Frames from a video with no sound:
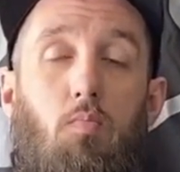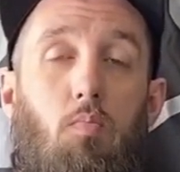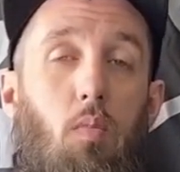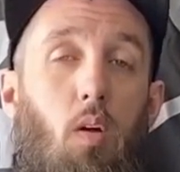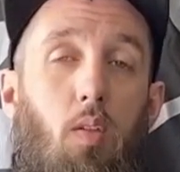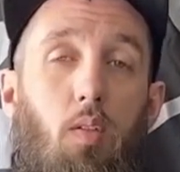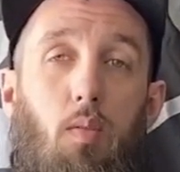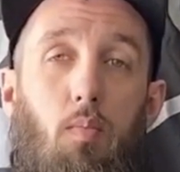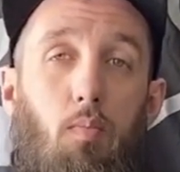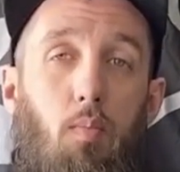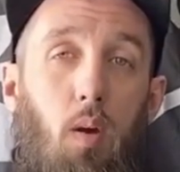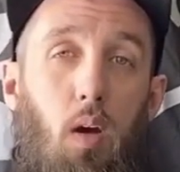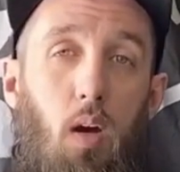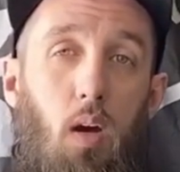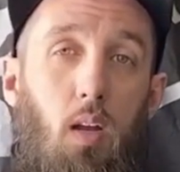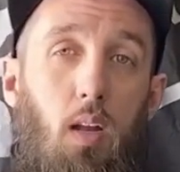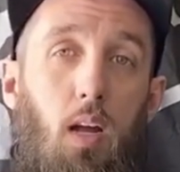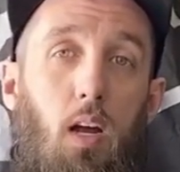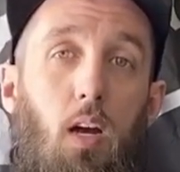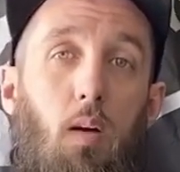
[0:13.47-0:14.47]
Nothing
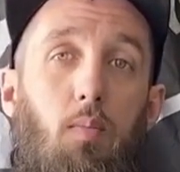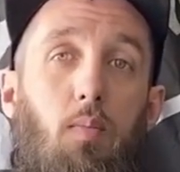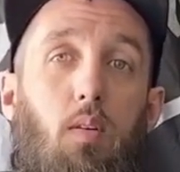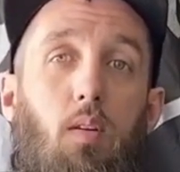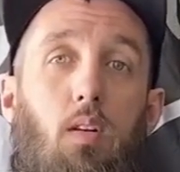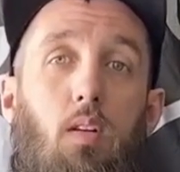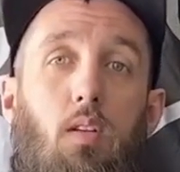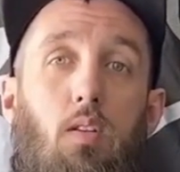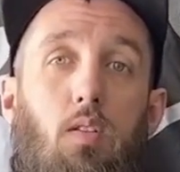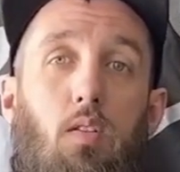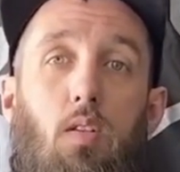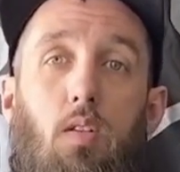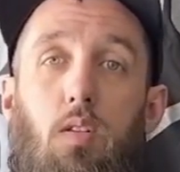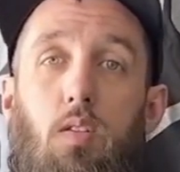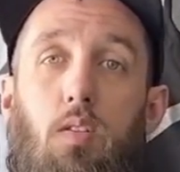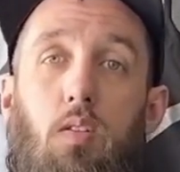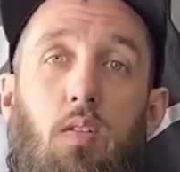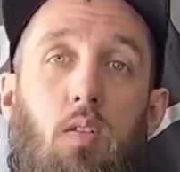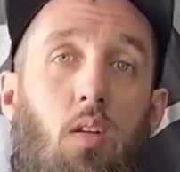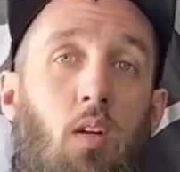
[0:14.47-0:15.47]
bad happened, it
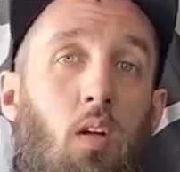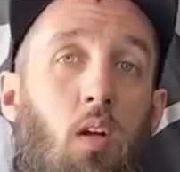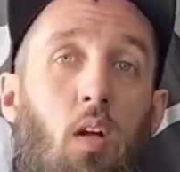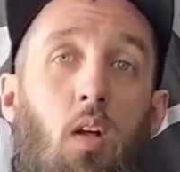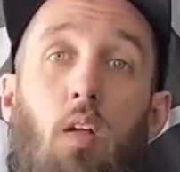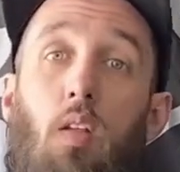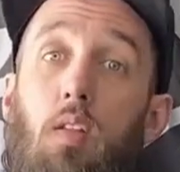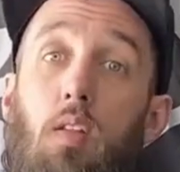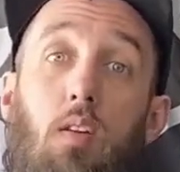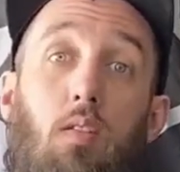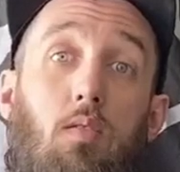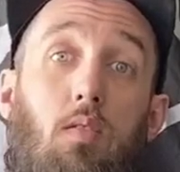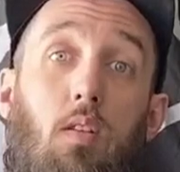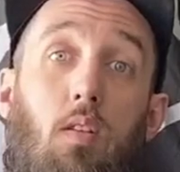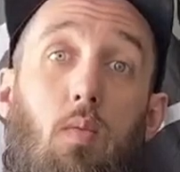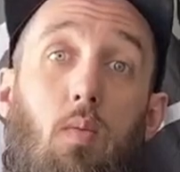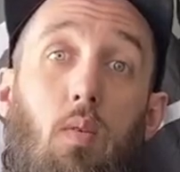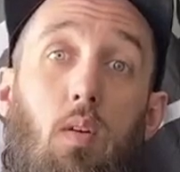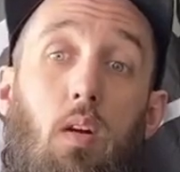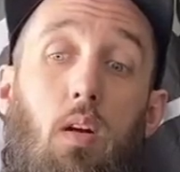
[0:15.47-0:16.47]
just things
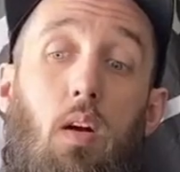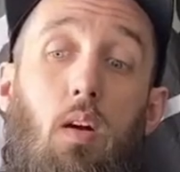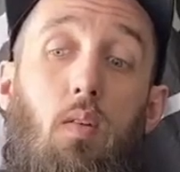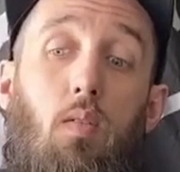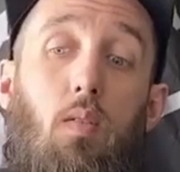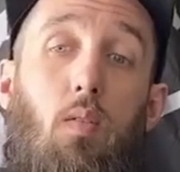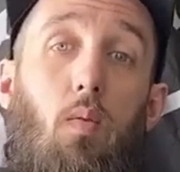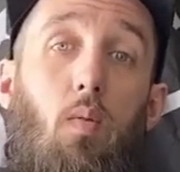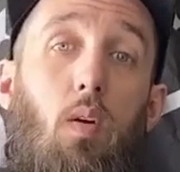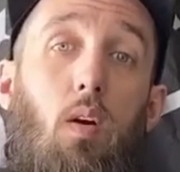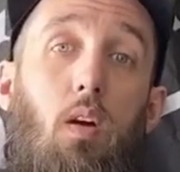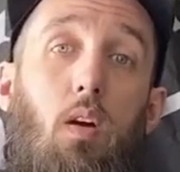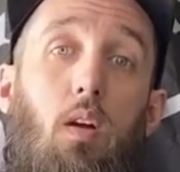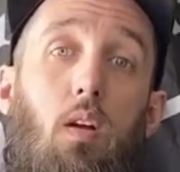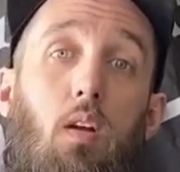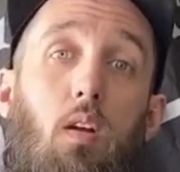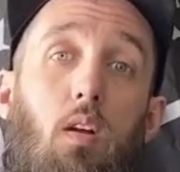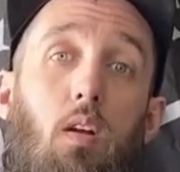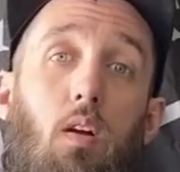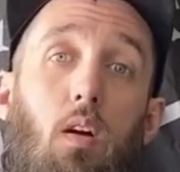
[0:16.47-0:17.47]
didn't work out the
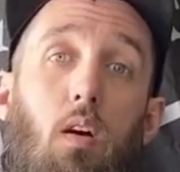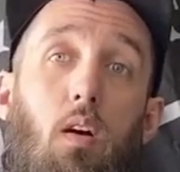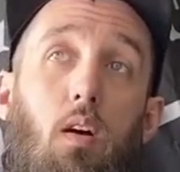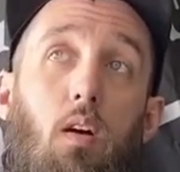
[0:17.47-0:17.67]
way